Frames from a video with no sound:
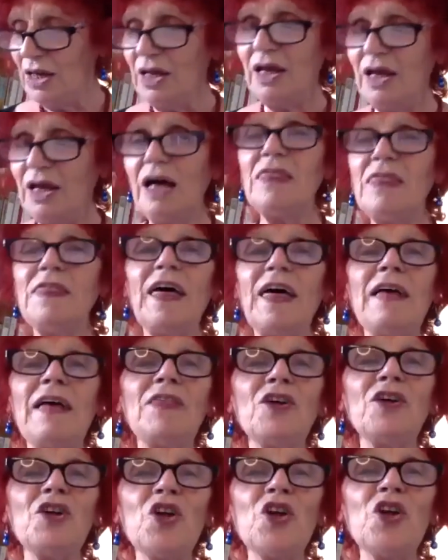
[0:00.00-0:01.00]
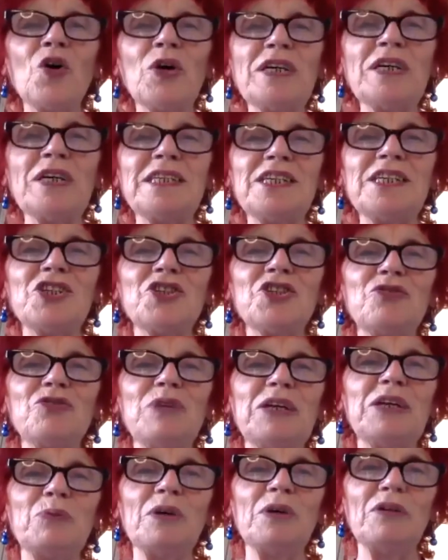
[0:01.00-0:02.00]
And then the noisy street
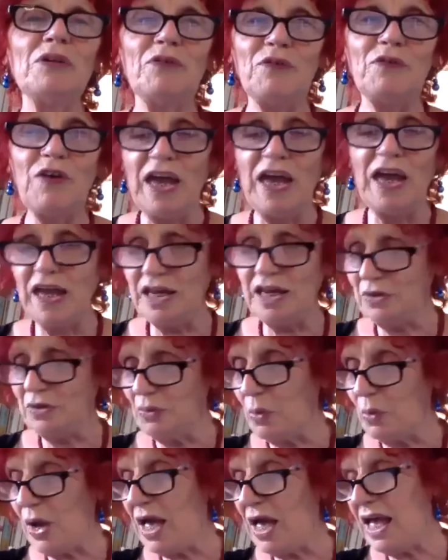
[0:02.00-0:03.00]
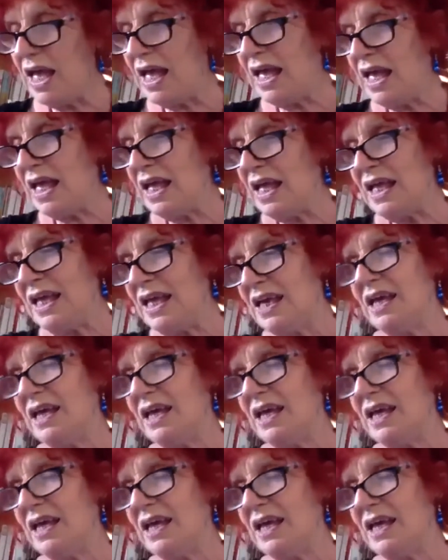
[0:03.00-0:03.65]
will fade away,